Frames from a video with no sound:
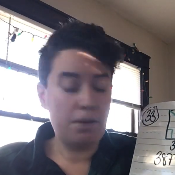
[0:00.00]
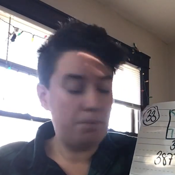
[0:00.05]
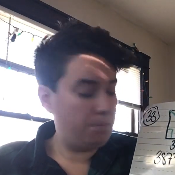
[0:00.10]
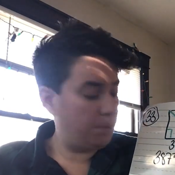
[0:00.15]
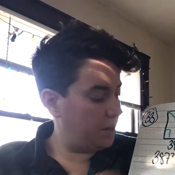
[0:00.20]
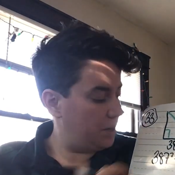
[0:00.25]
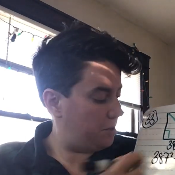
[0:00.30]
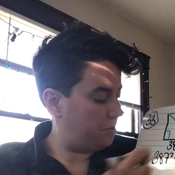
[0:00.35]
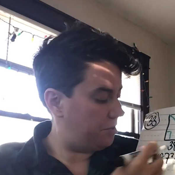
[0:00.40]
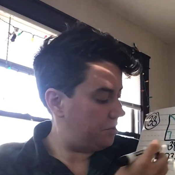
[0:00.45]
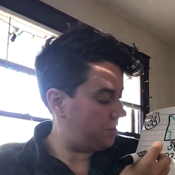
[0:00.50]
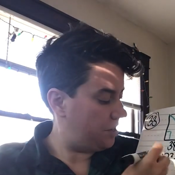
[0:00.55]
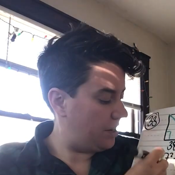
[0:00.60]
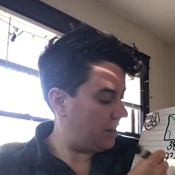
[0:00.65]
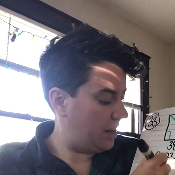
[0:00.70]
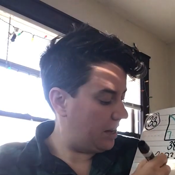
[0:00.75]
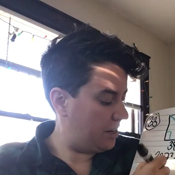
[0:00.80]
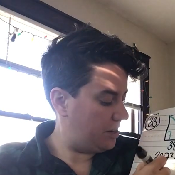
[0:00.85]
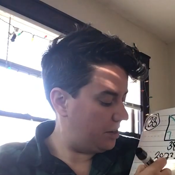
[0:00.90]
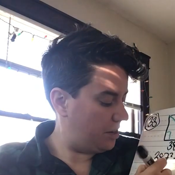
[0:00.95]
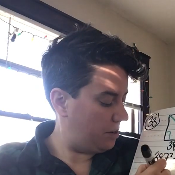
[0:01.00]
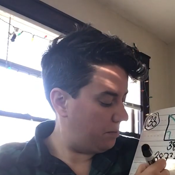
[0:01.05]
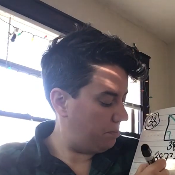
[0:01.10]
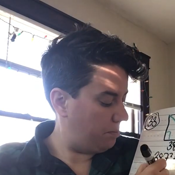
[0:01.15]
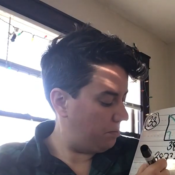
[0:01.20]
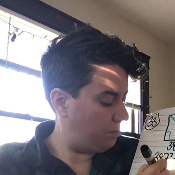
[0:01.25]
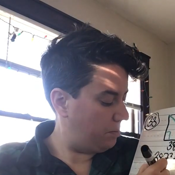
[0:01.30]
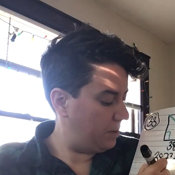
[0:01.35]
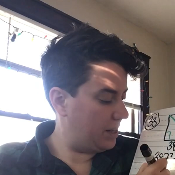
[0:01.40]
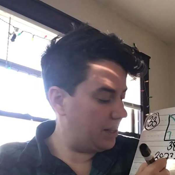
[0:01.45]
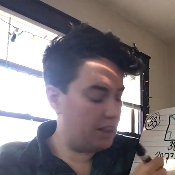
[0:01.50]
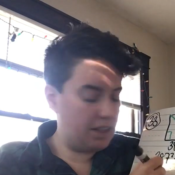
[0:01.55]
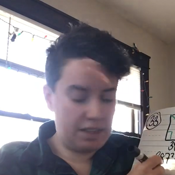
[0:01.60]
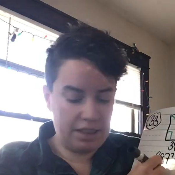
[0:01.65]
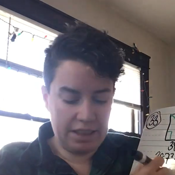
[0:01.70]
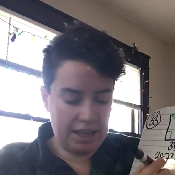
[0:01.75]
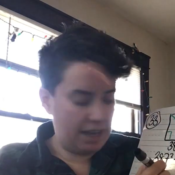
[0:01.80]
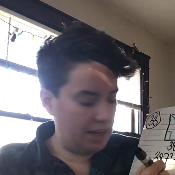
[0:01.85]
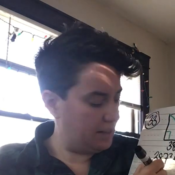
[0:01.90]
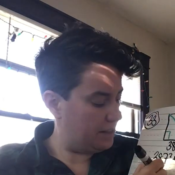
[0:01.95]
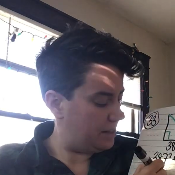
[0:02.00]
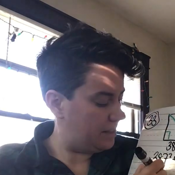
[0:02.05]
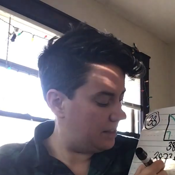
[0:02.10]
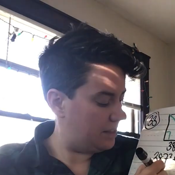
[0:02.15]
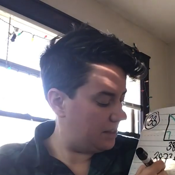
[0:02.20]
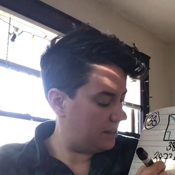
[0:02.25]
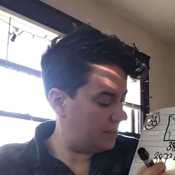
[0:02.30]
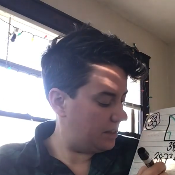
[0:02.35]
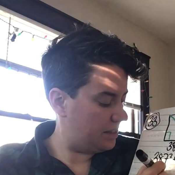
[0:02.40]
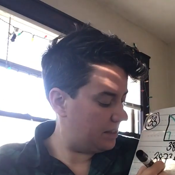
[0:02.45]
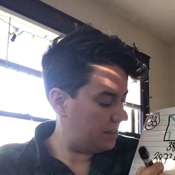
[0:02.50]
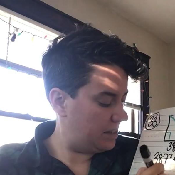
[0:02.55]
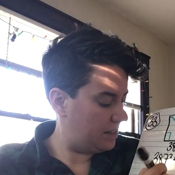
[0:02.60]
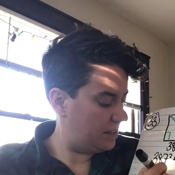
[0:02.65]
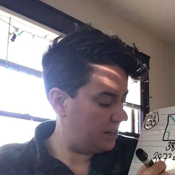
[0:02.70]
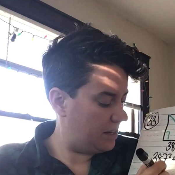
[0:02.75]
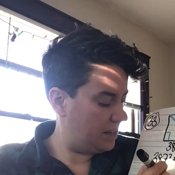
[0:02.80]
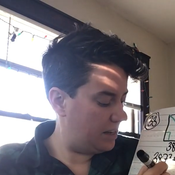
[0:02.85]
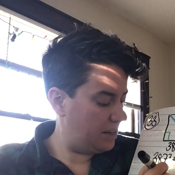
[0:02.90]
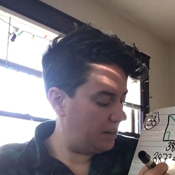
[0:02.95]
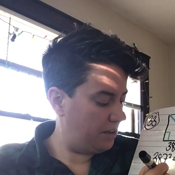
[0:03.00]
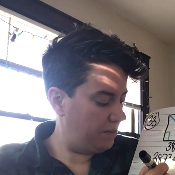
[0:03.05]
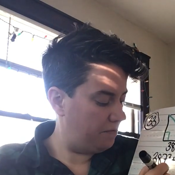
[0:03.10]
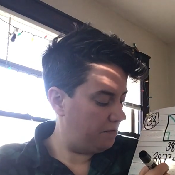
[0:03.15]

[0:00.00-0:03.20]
But you should end up with that distance C